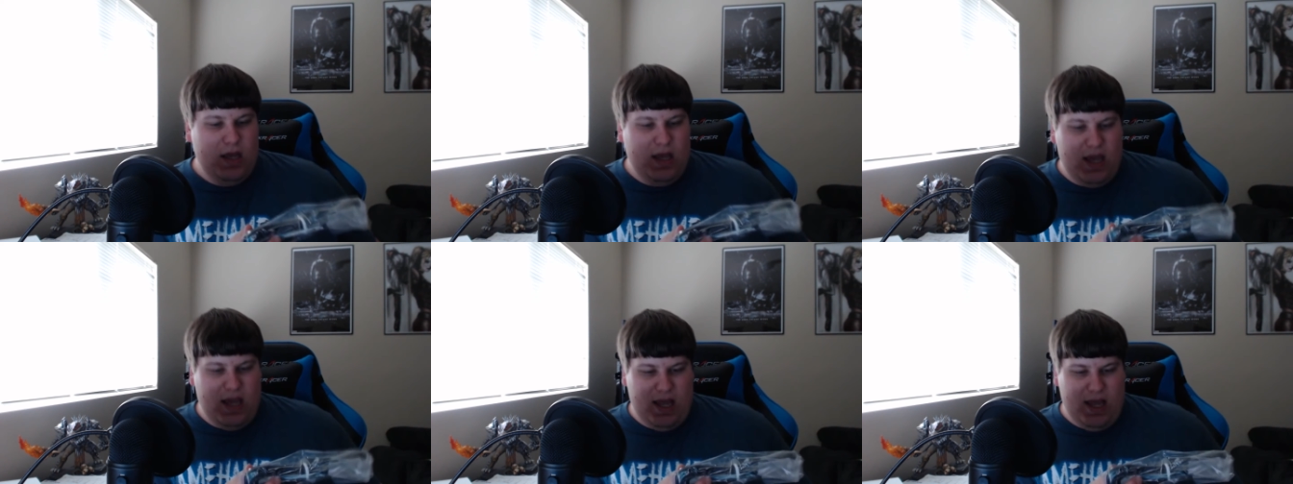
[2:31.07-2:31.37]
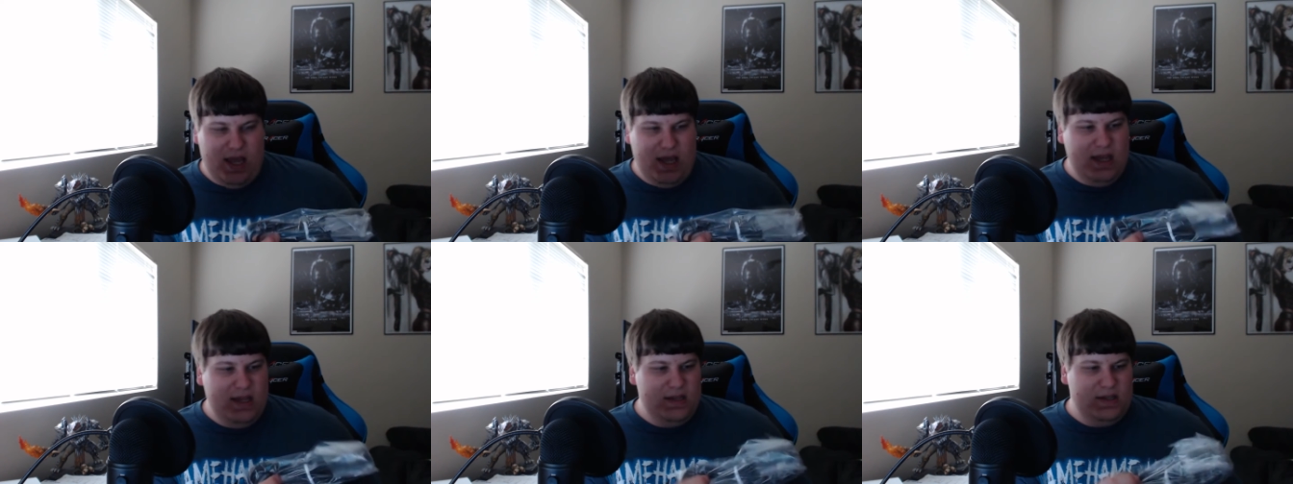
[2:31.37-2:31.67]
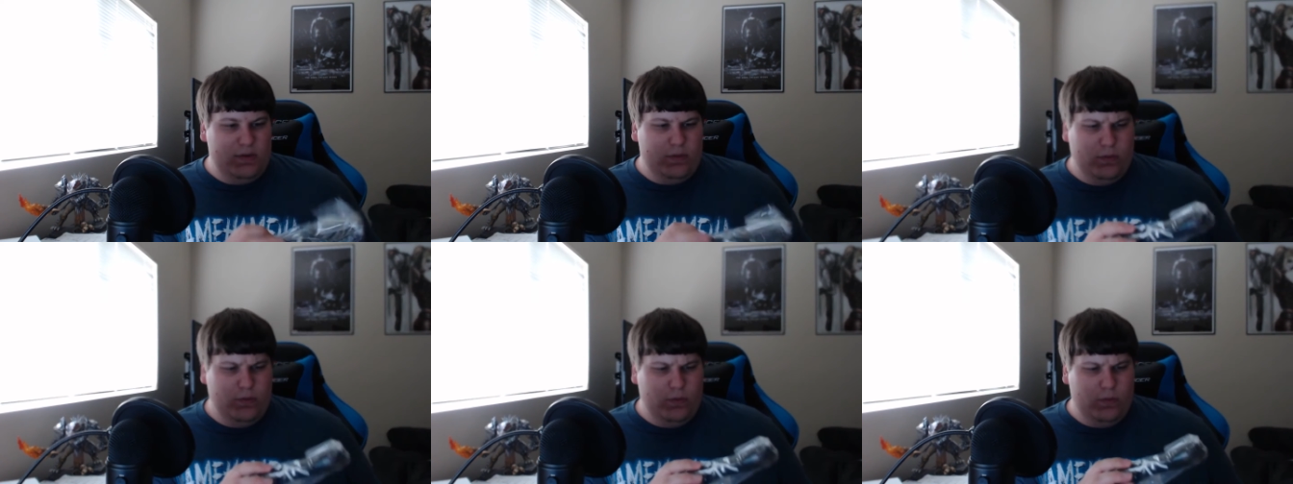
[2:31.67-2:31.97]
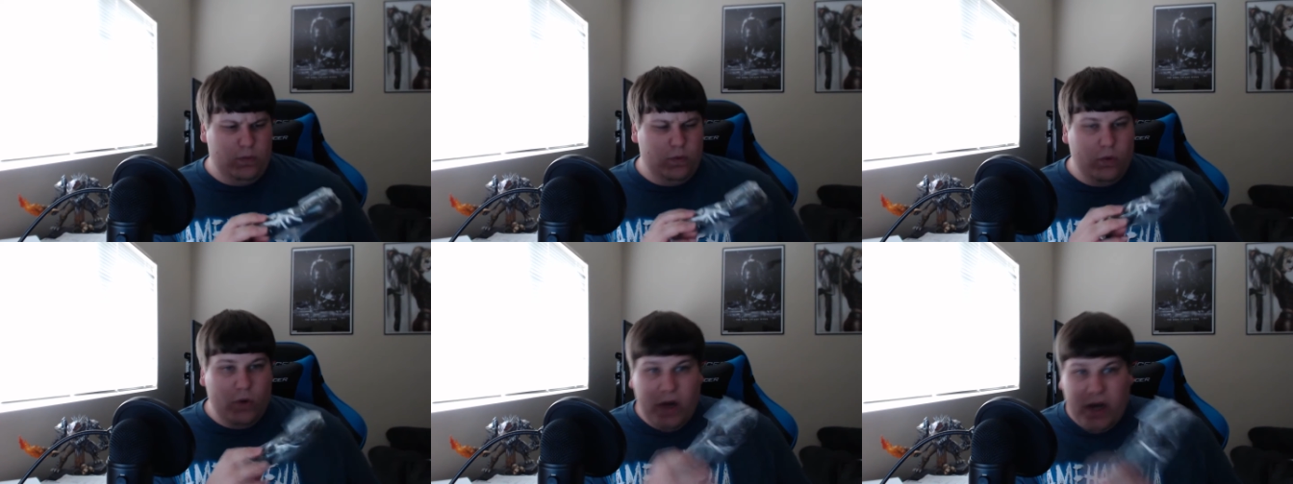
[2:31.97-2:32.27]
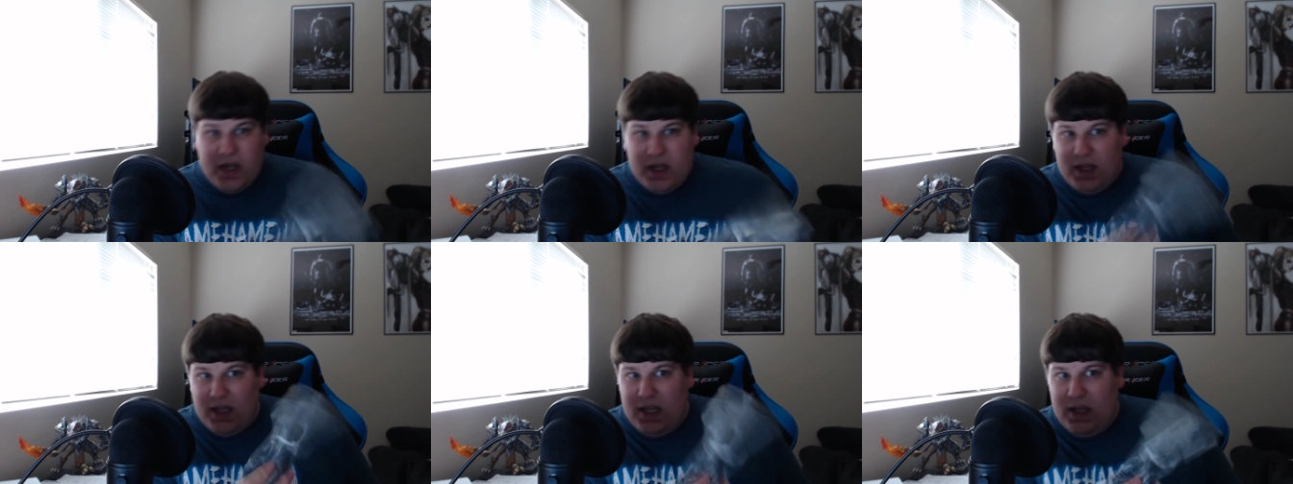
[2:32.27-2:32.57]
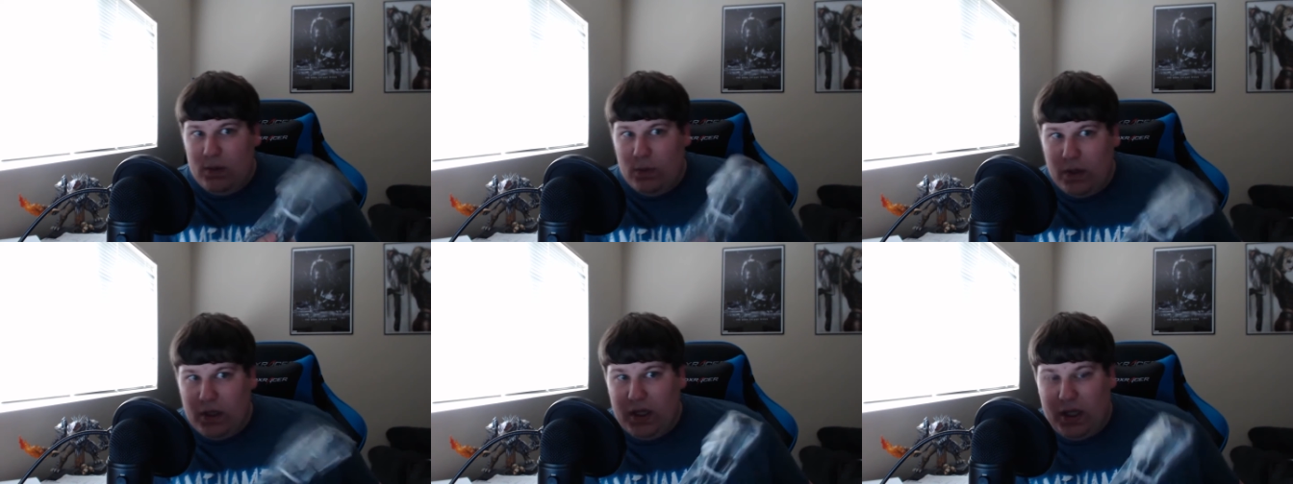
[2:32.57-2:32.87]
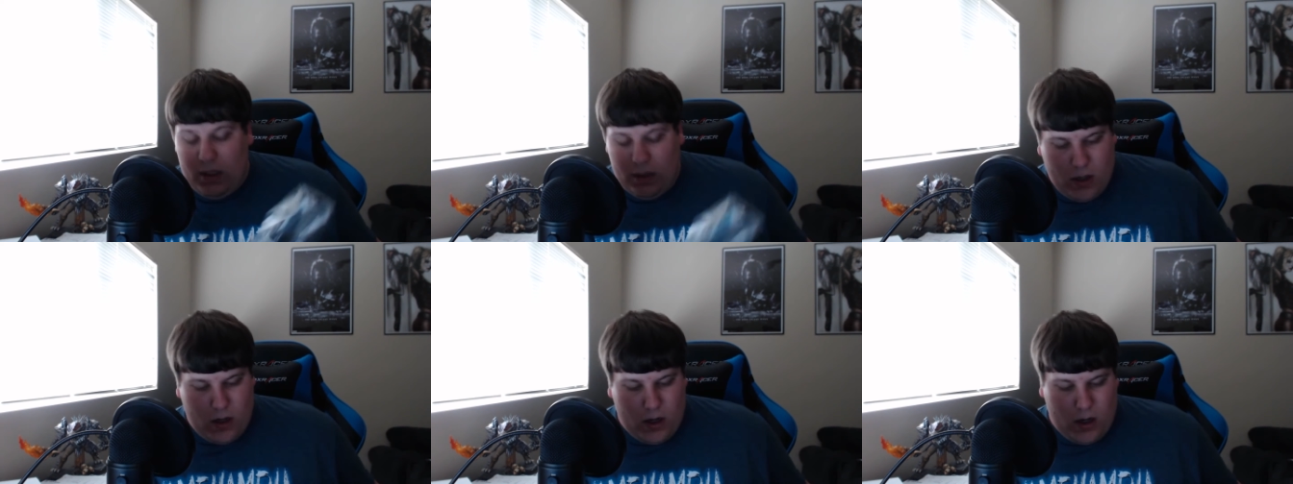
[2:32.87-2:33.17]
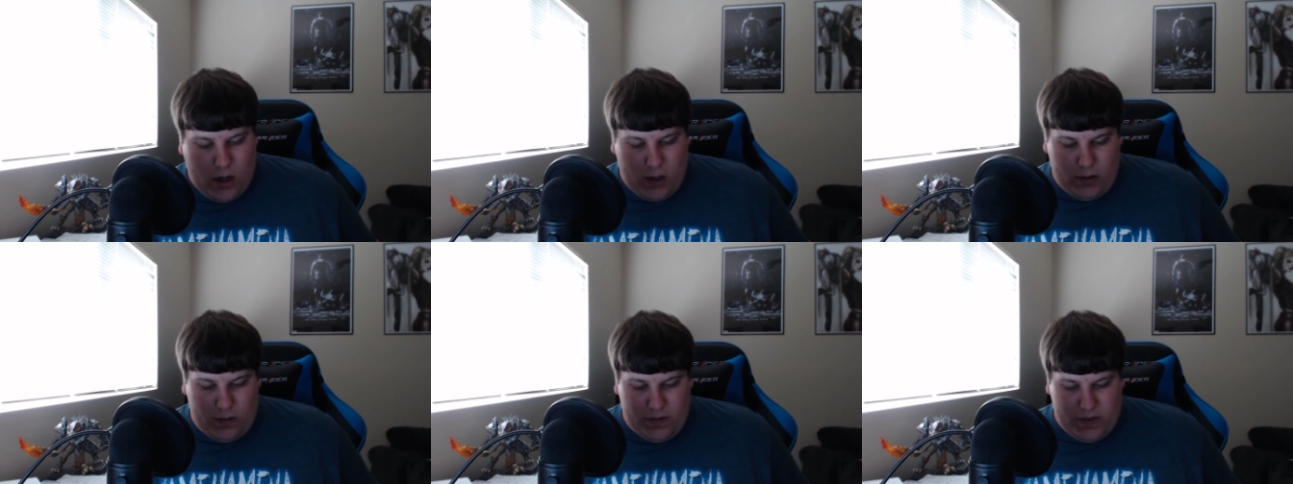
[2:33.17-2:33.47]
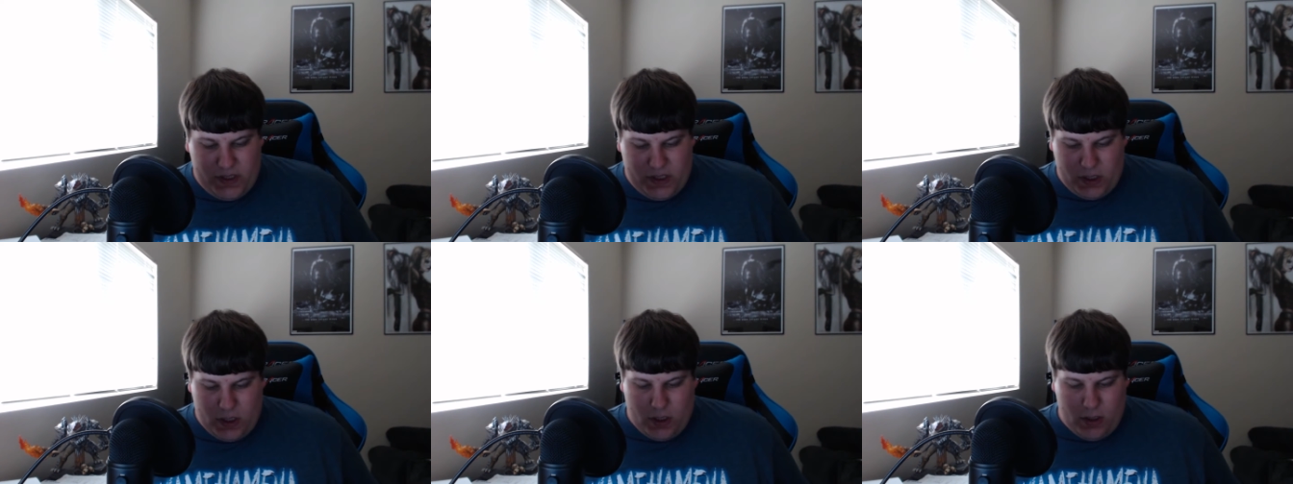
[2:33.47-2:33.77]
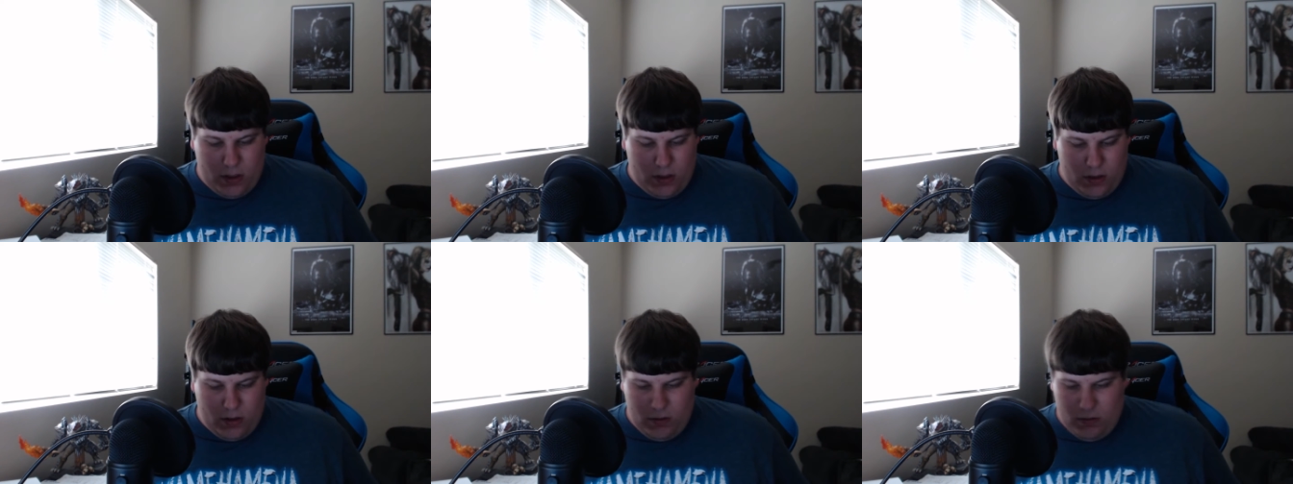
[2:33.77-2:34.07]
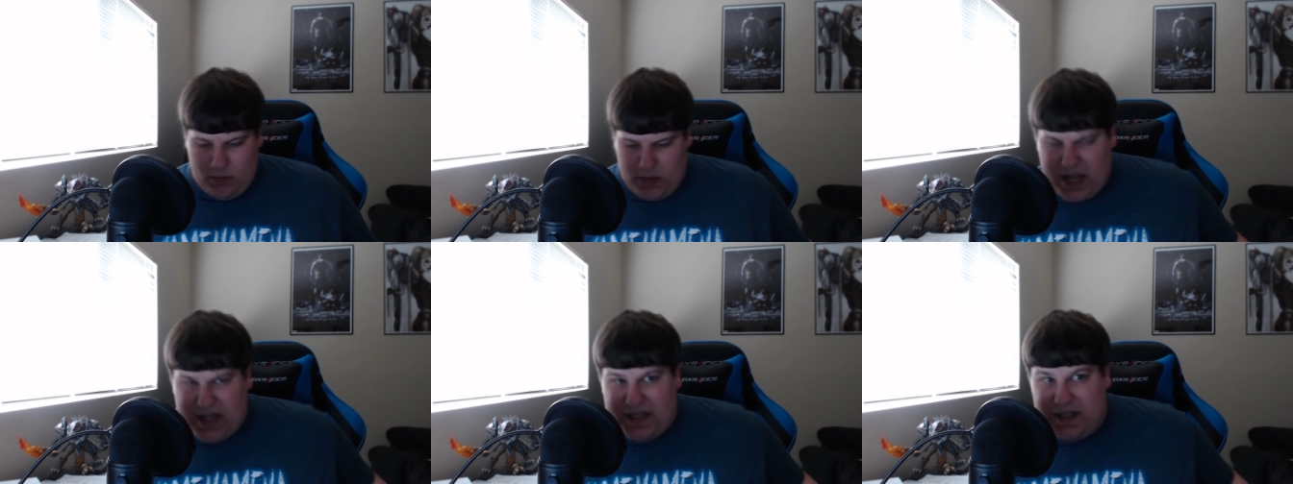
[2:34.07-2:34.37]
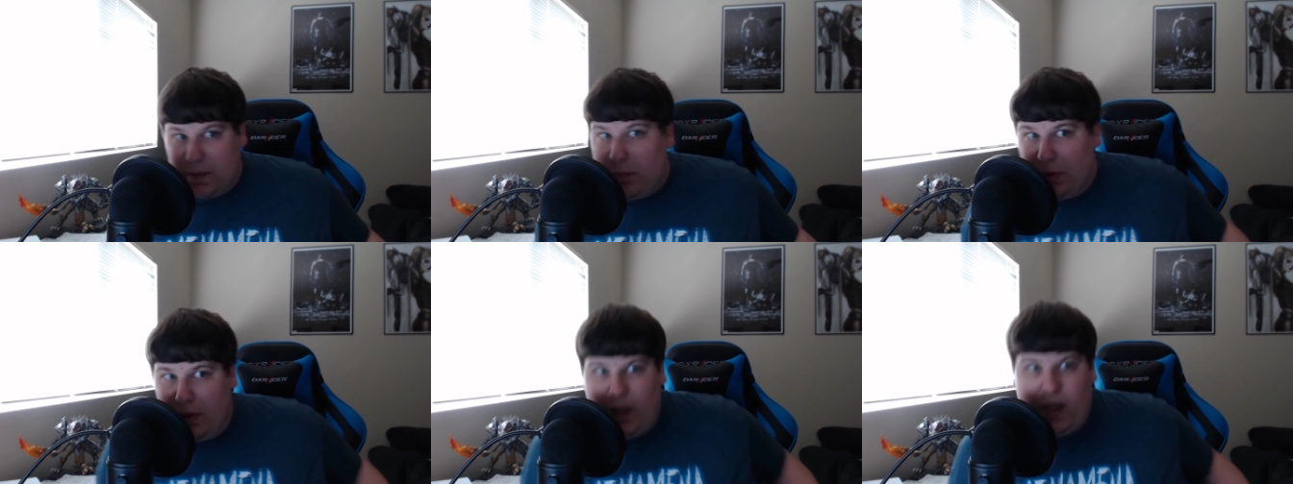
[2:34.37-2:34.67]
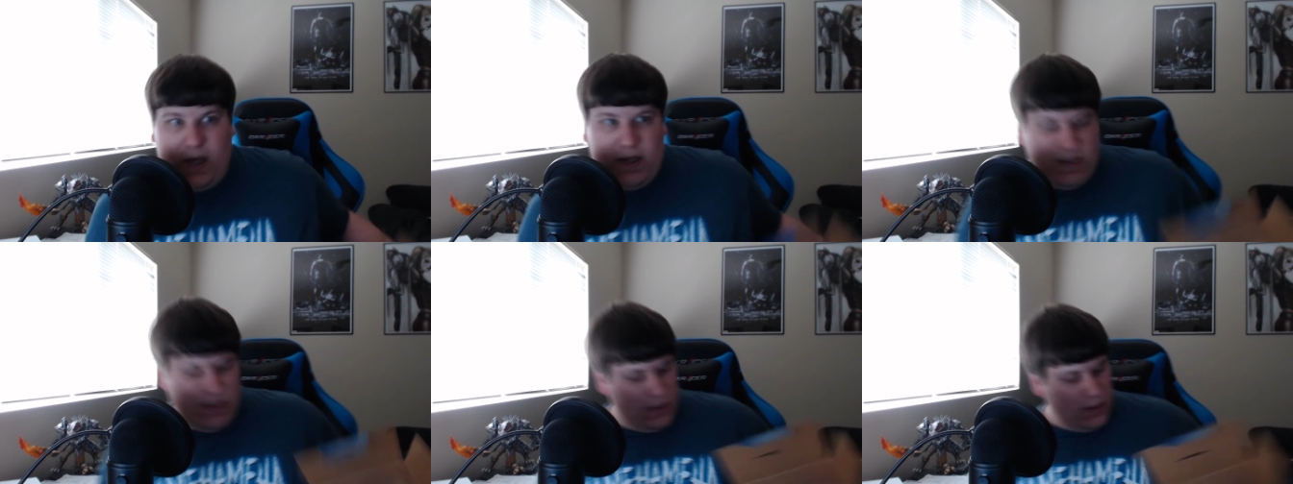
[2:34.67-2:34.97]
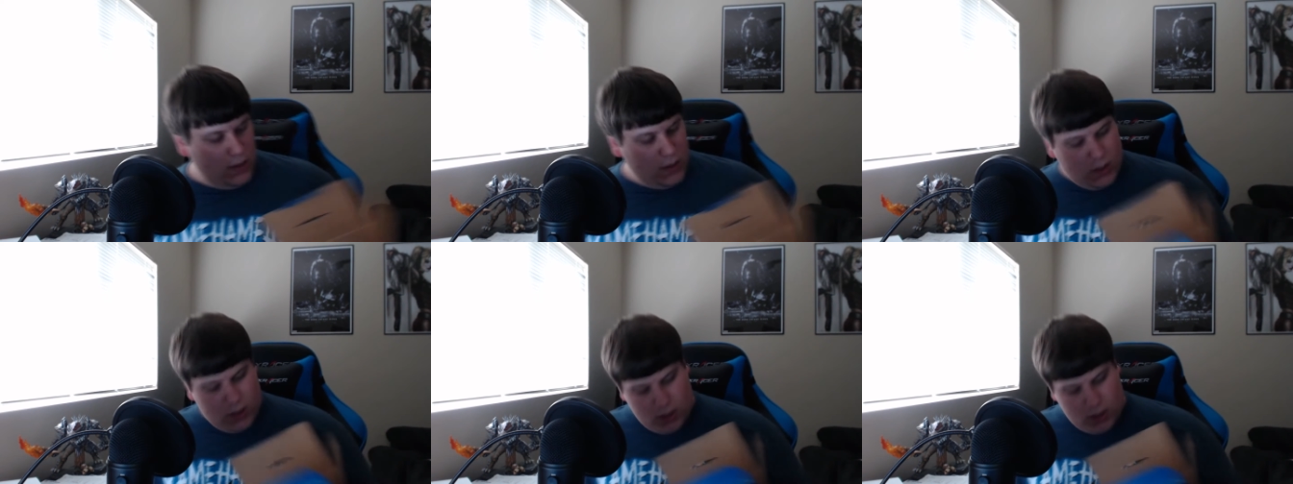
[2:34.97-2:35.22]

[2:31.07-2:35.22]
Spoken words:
It is really, really long, so that's a plus.